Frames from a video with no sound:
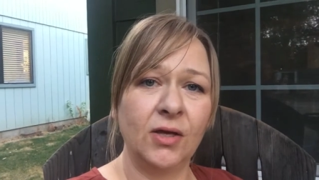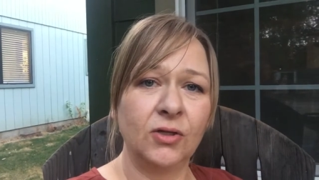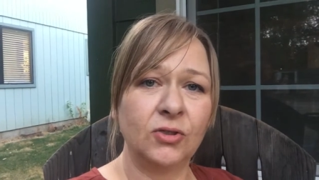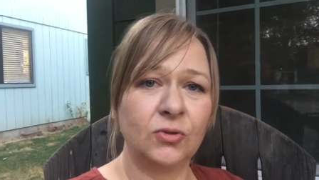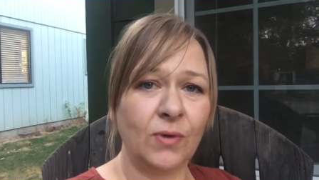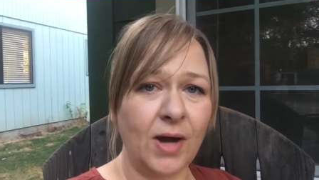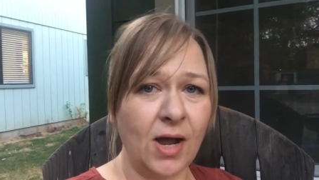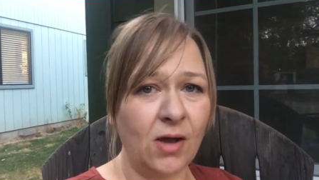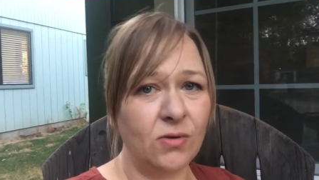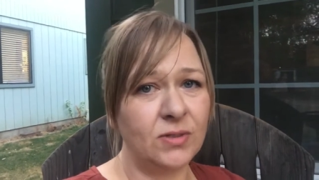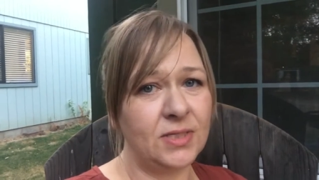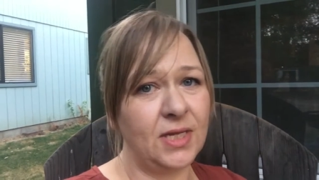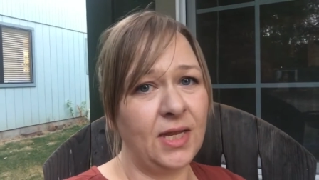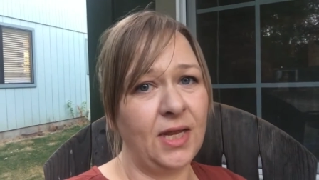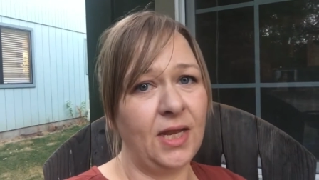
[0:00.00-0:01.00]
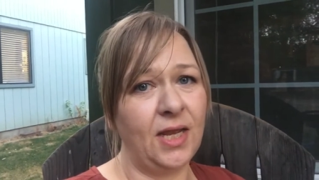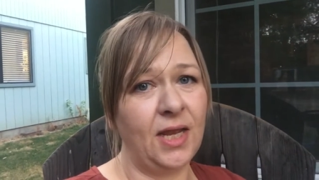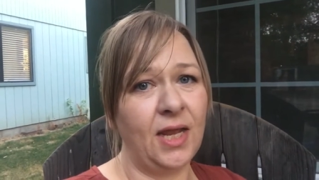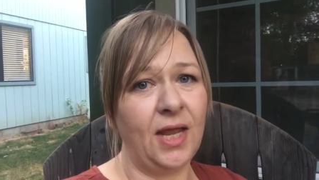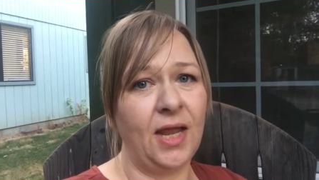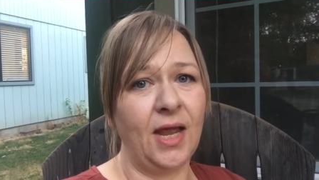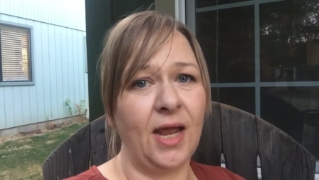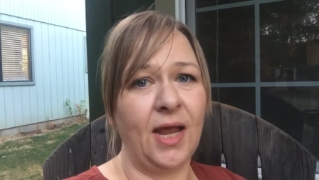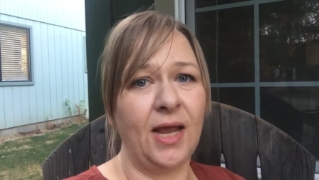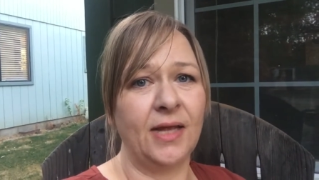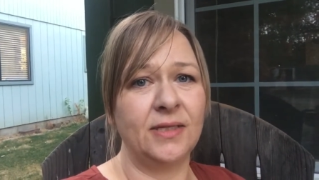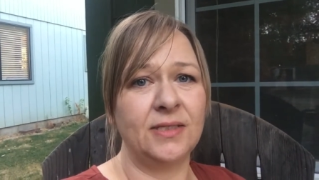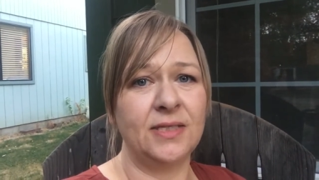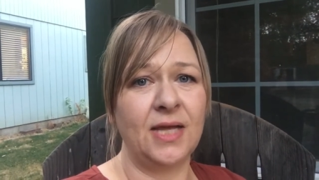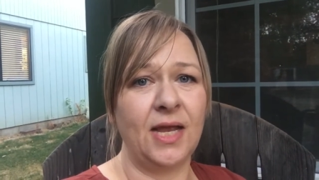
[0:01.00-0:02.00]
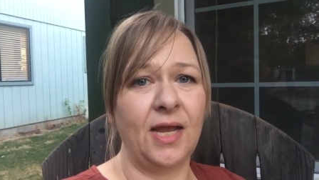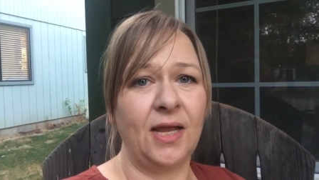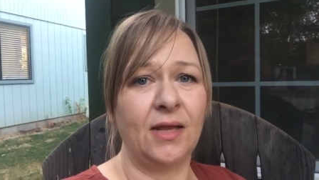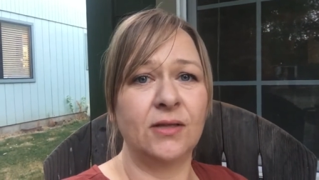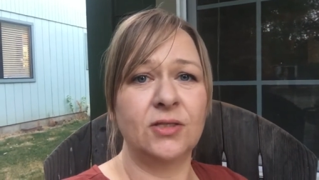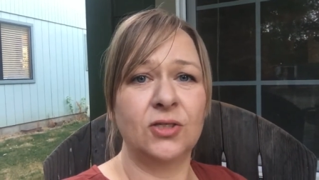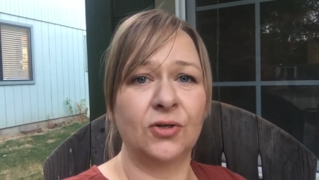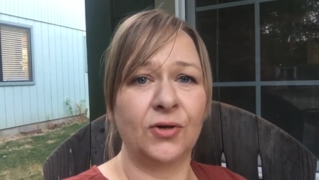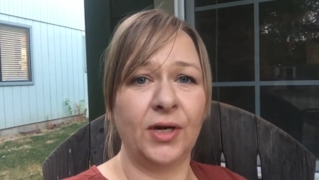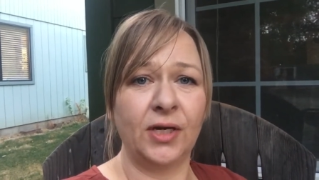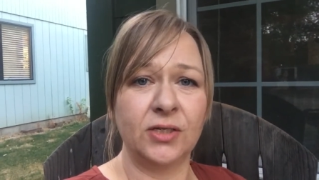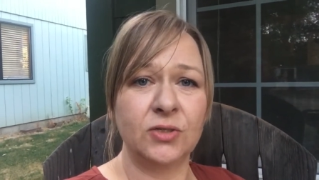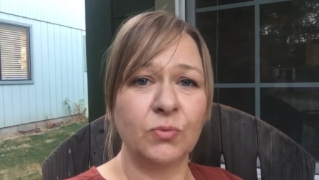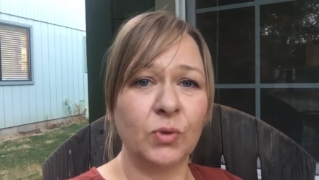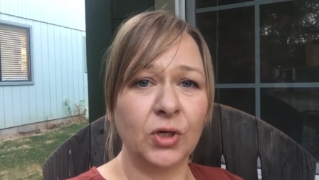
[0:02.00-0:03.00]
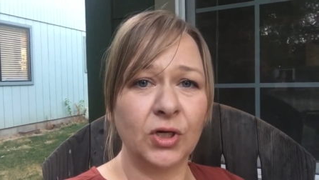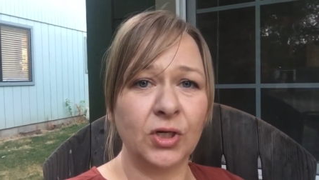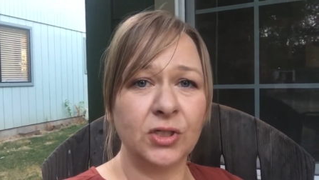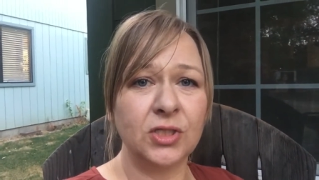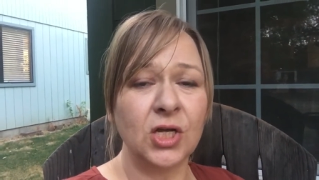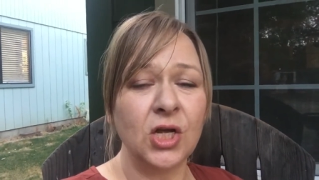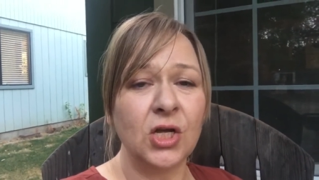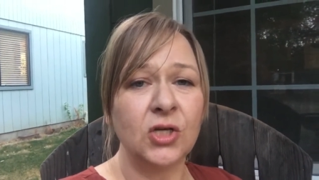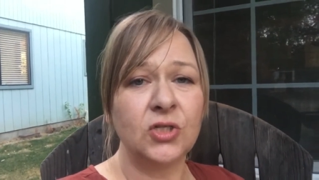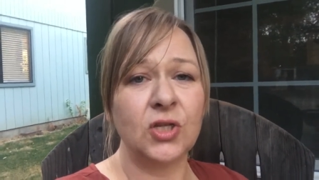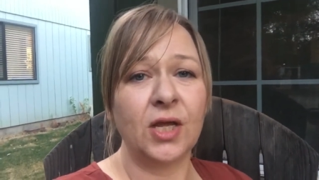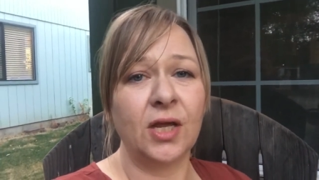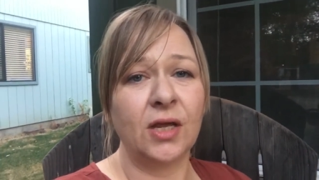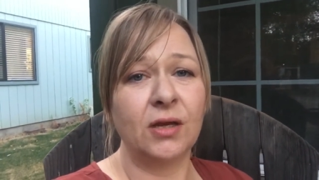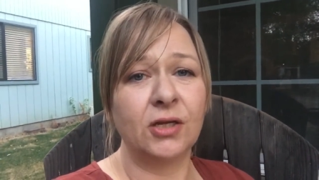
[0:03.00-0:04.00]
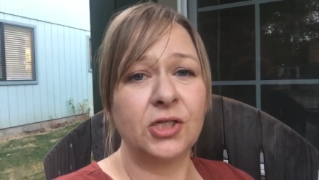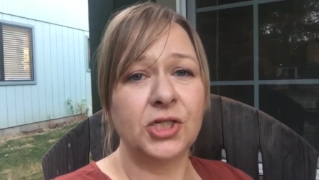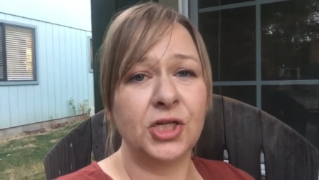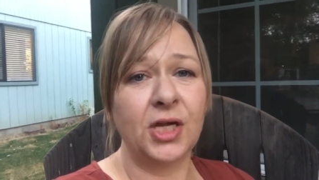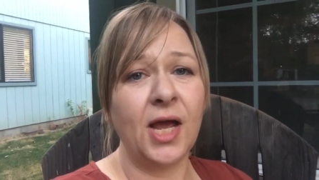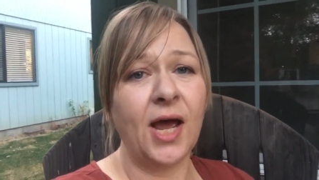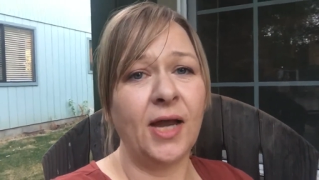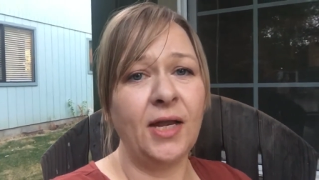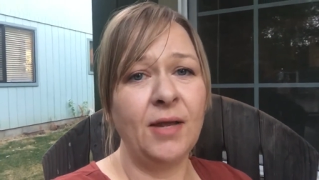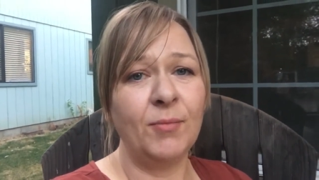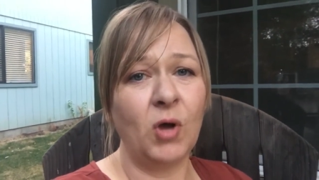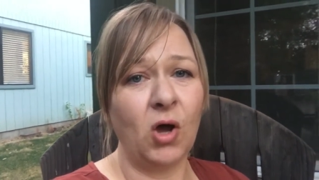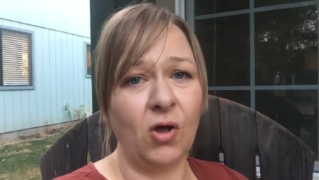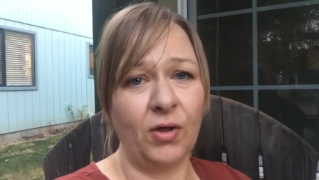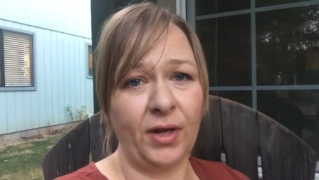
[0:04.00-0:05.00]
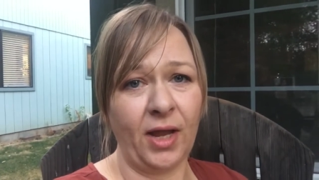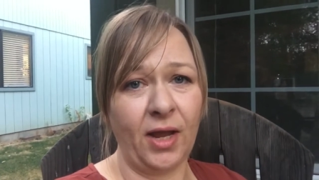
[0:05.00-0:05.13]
drowsy and slurring his words. So she had him call an